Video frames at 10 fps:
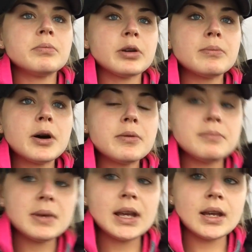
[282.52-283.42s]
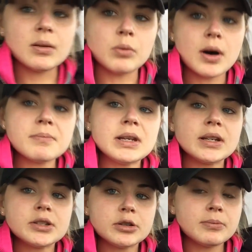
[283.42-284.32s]
promote me and want me
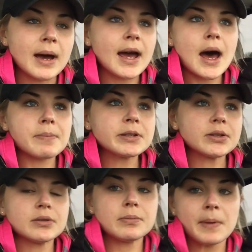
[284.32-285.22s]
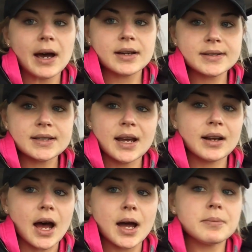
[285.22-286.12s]
to do my absolute best.
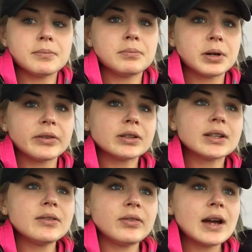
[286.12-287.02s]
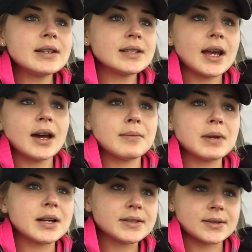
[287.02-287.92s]
And I'm perfectly fine today. I'm
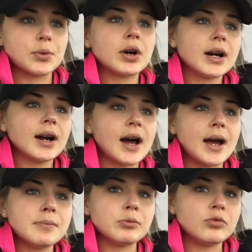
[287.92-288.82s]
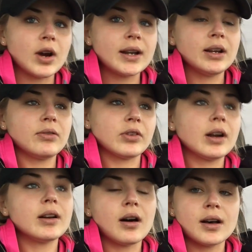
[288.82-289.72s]
not sore. I'm ready for
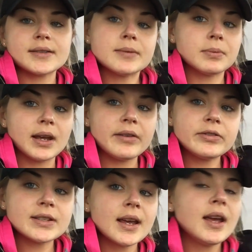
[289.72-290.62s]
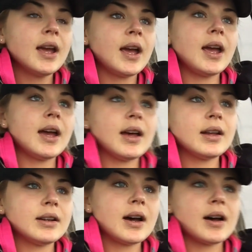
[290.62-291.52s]
an awesome lift.
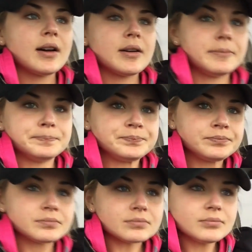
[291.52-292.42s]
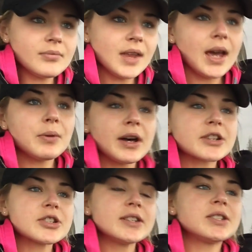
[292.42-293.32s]
And I will
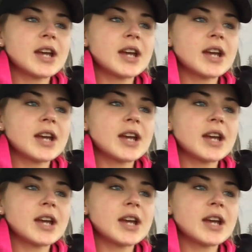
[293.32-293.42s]
actually